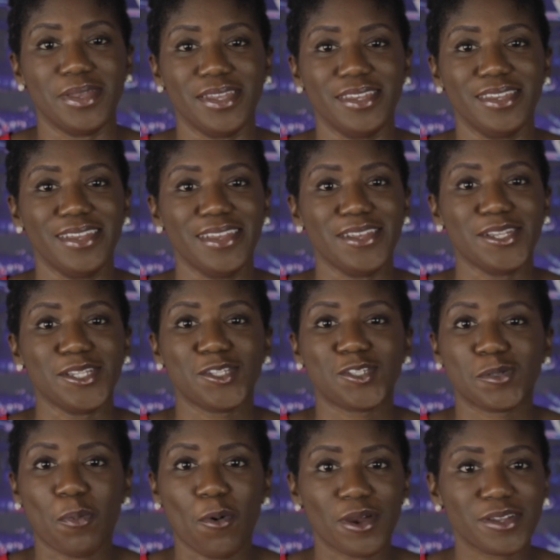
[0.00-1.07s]
mean,
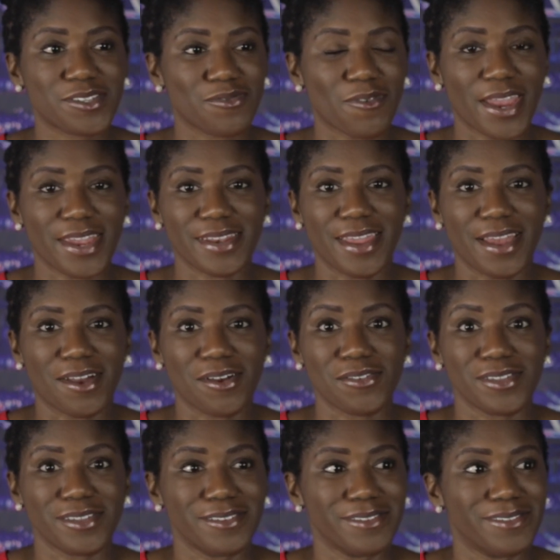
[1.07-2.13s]
sports right
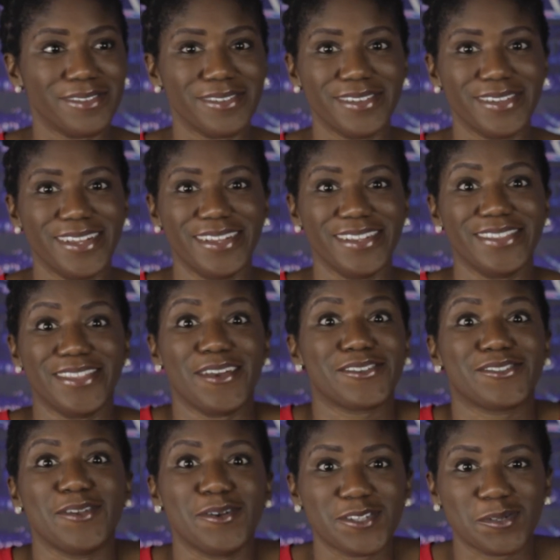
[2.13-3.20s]
now,
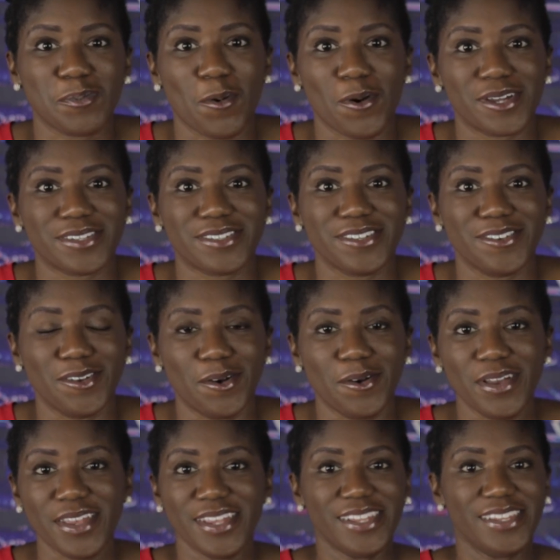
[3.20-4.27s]
there's no sports, you
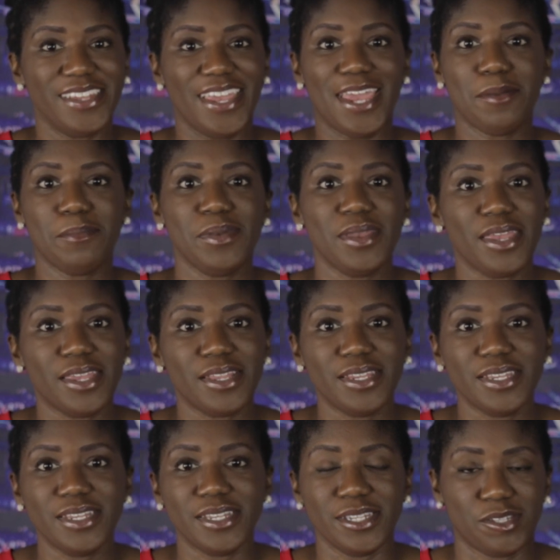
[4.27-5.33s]
know. The NBA
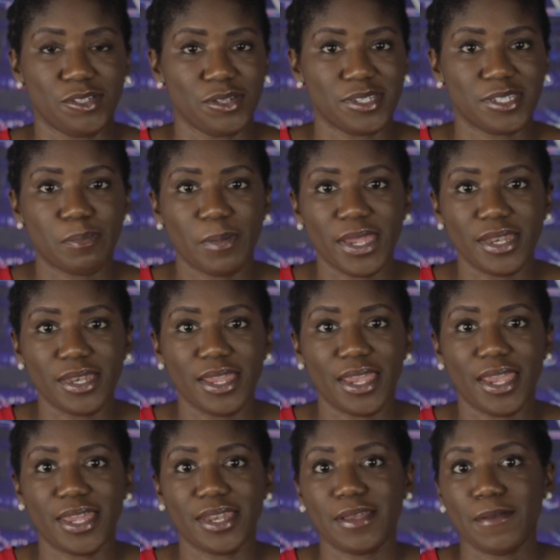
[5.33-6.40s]
league is
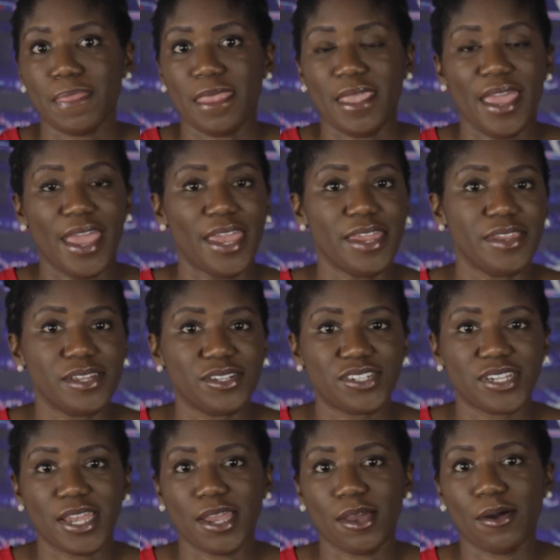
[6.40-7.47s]
suspended,
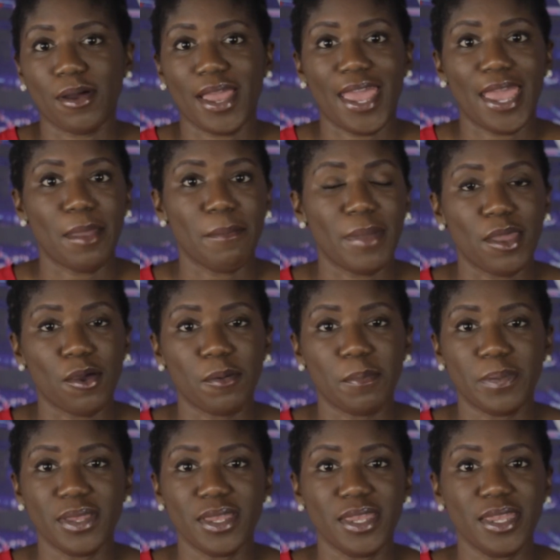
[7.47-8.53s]
NHL,
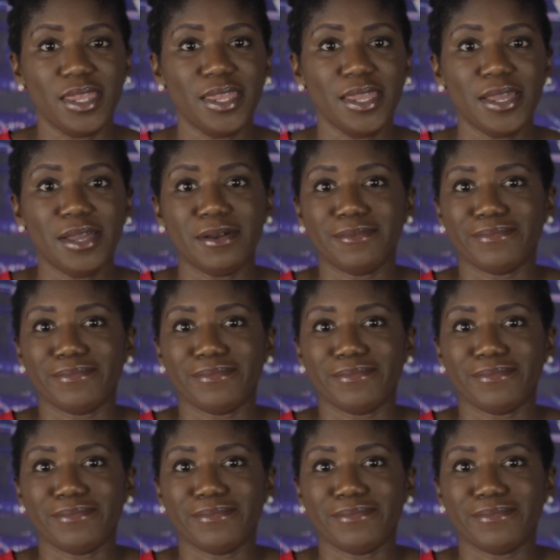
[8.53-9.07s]
MLB,